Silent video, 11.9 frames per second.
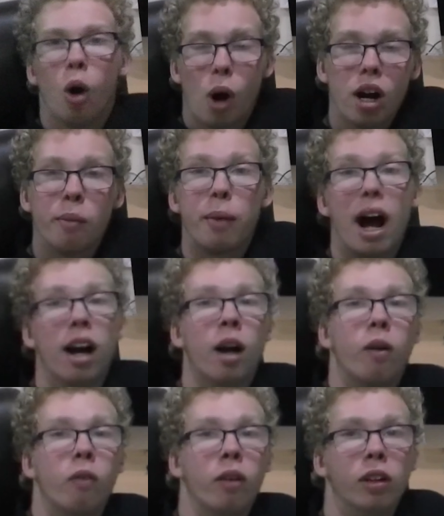Welcome back
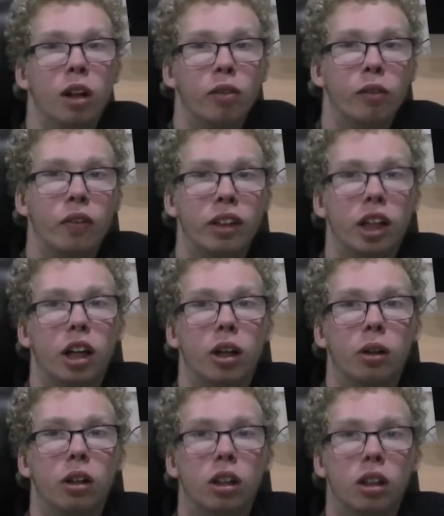with another video
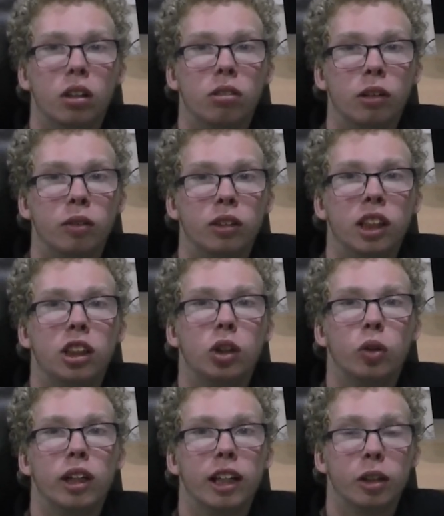with
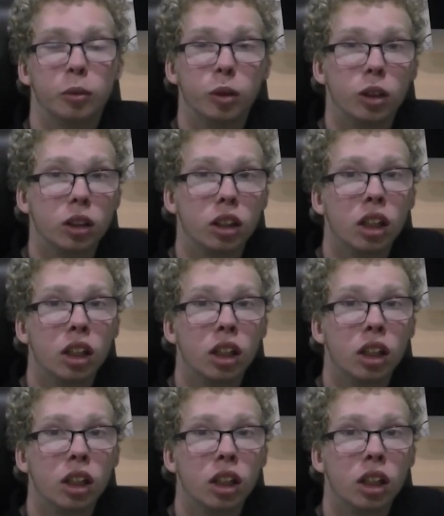Digital Kieran,